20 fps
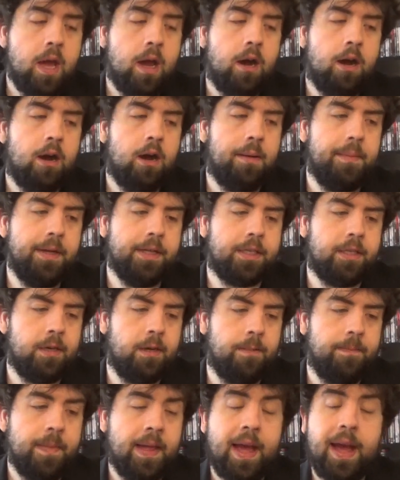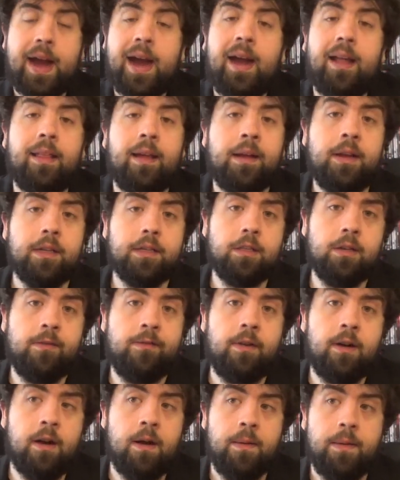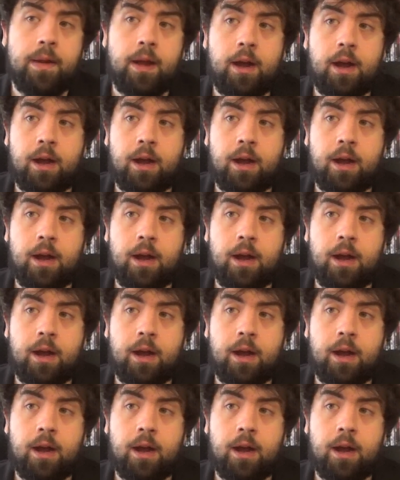And so I like it so far.